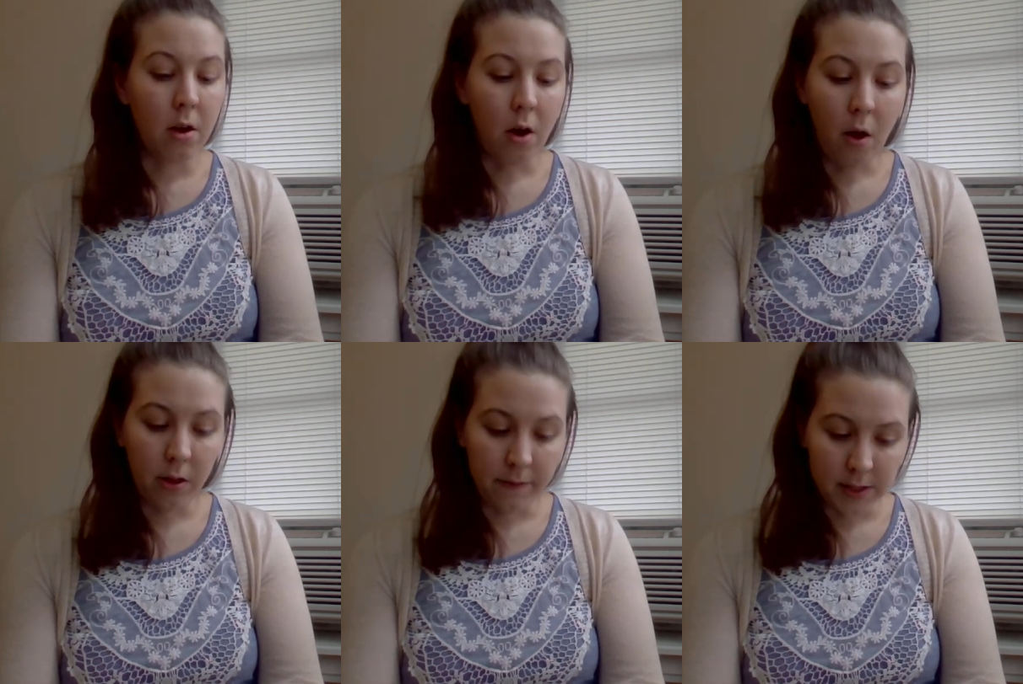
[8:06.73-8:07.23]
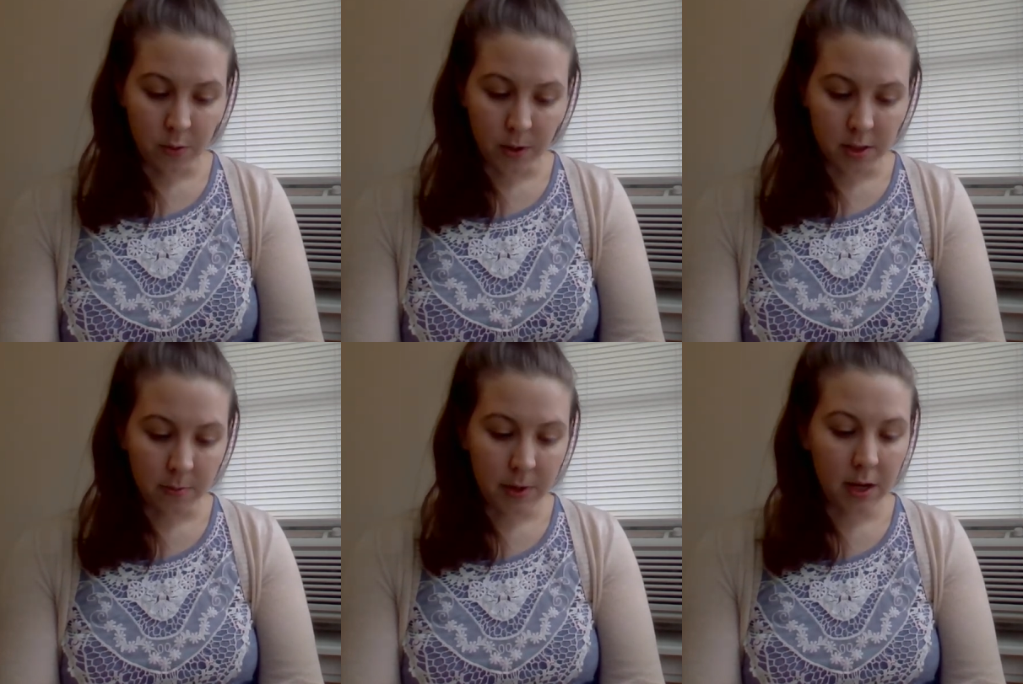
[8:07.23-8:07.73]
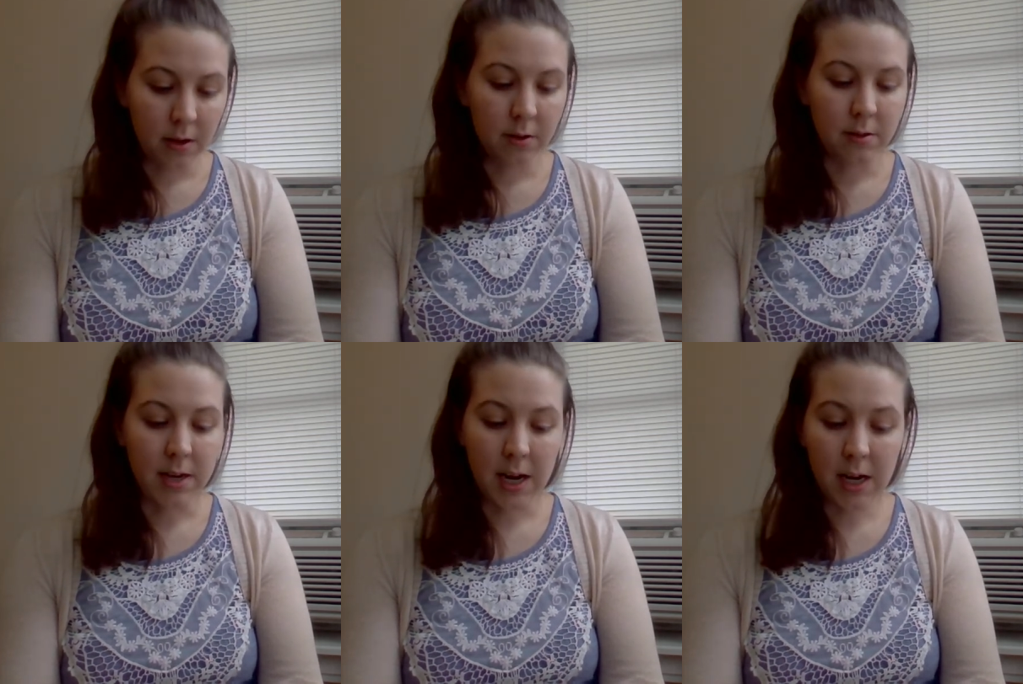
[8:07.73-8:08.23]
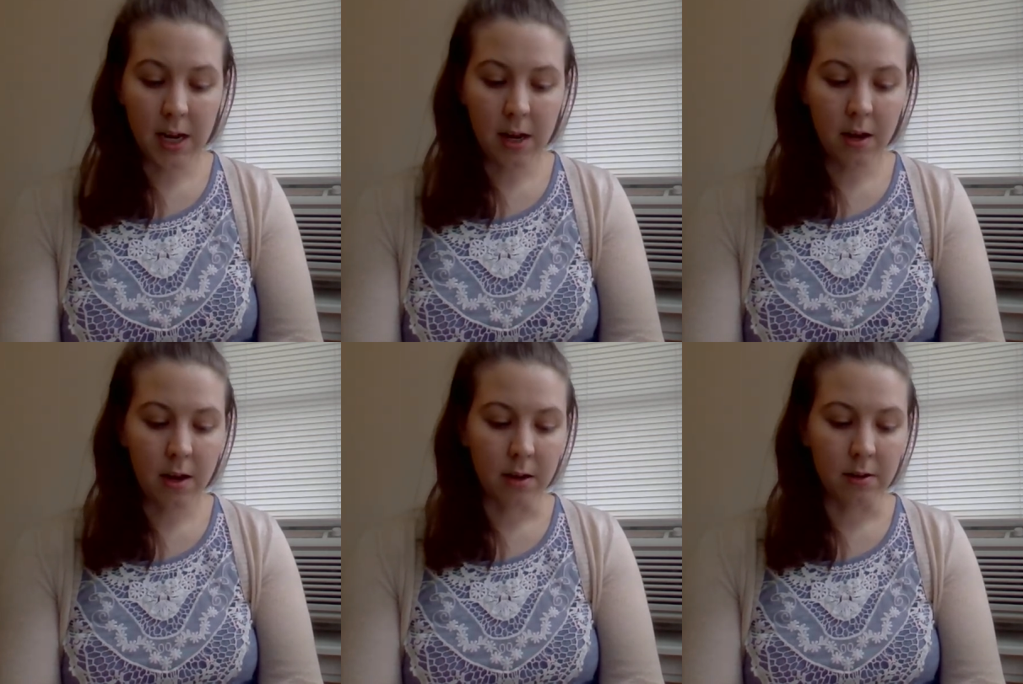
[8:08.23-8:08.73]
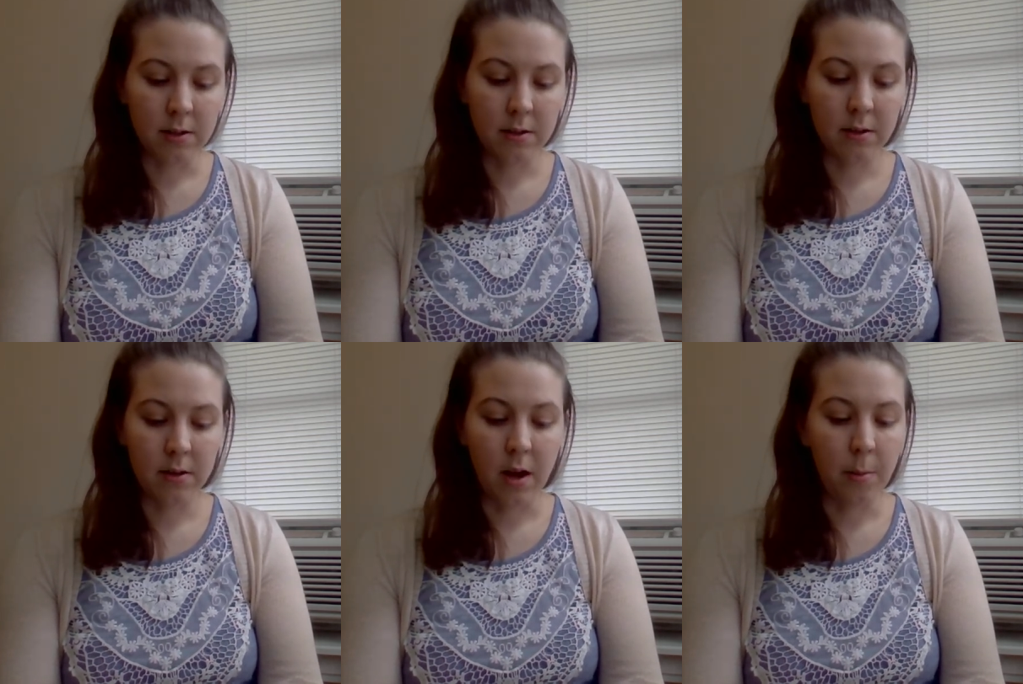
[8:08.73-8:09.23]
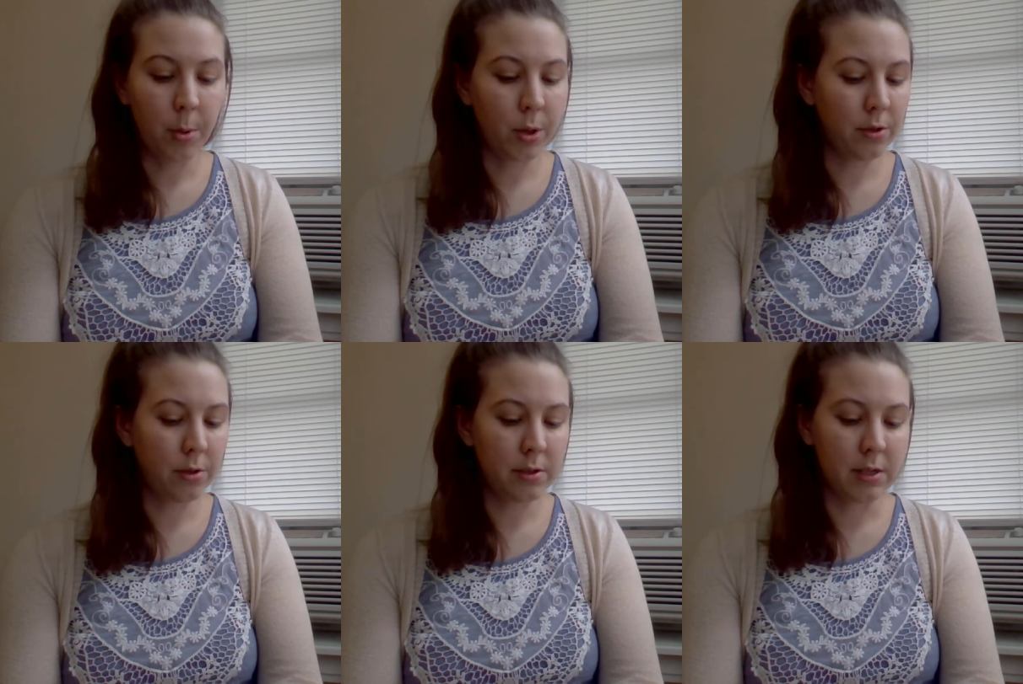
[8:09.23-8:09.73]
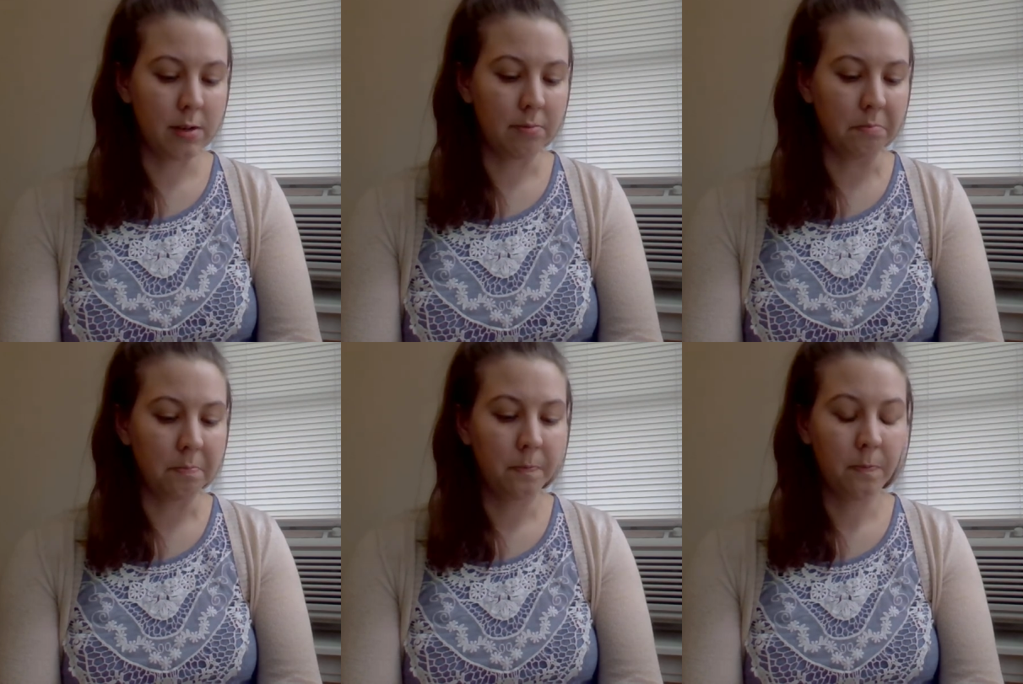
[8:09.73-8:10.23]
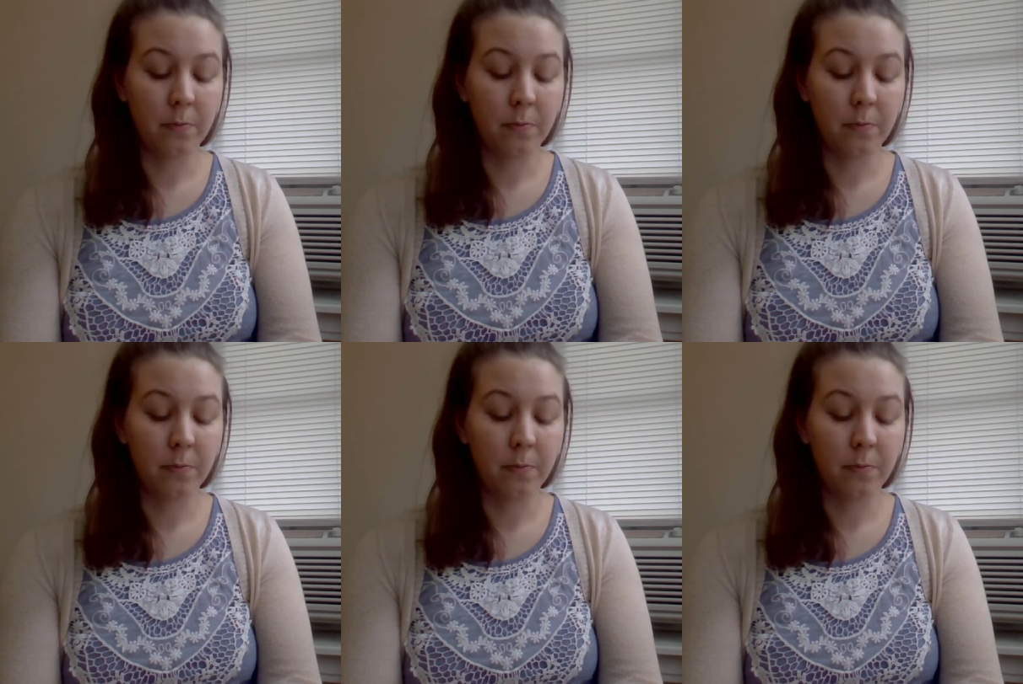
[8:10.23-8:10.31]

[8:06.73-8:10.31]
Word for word: All of it's weird to me. Dating and couples and